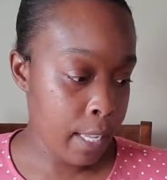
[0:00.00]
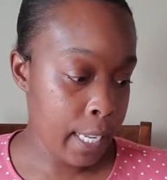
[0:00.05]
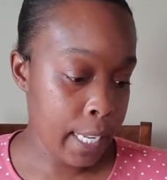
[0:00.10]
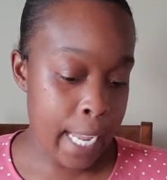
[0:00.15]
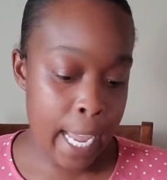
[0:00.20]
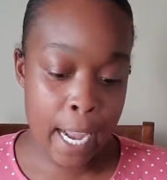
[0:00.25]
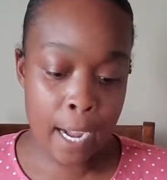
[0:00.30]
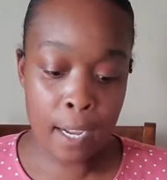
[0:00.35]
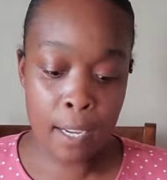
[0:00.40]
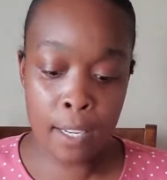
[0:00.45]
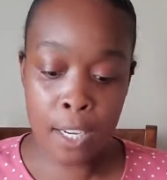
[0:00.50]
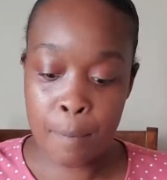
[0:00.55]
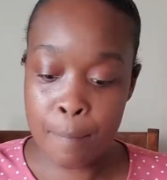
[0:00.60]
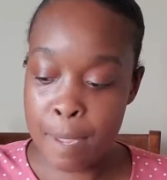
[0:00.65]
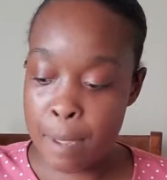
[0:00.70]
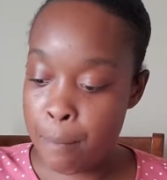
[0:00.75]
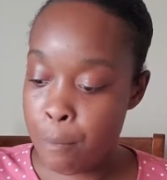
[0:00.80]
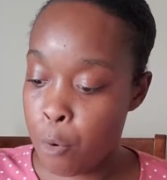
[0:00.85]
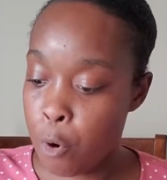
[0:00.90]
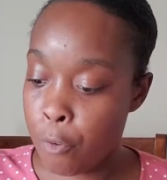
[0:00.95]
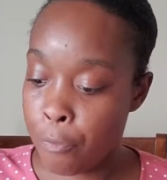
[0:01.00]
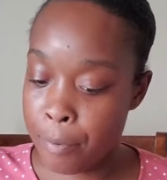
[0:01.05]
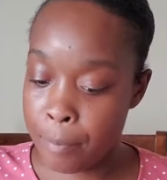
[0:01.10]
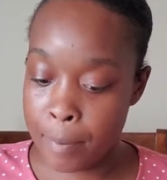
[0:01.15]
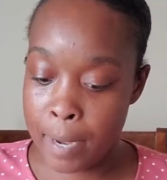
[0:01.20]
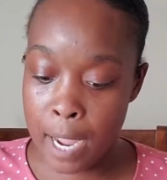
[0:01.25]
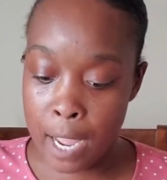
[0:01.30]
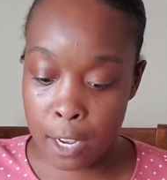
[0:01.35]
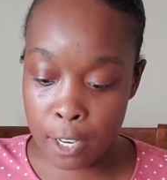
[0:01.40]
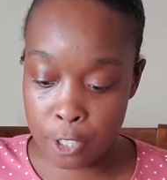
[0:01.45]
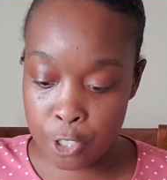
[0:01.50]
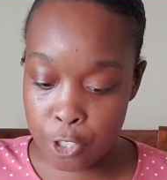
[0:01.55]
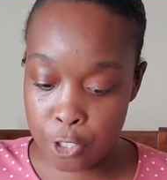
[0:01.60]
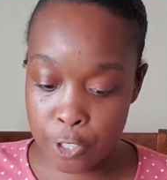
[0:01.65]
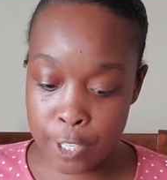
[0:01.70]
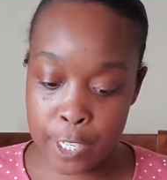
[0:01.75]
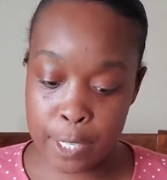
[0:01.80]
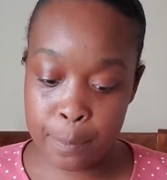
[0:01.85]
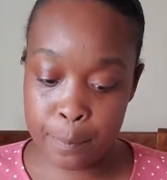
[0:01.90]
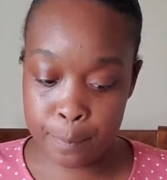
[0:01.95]
Got a little bit more from Dollar
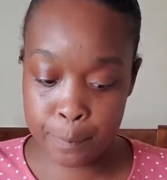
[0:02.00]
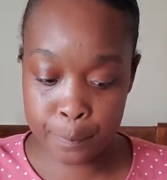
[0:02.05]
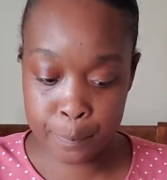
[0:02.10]
Tree.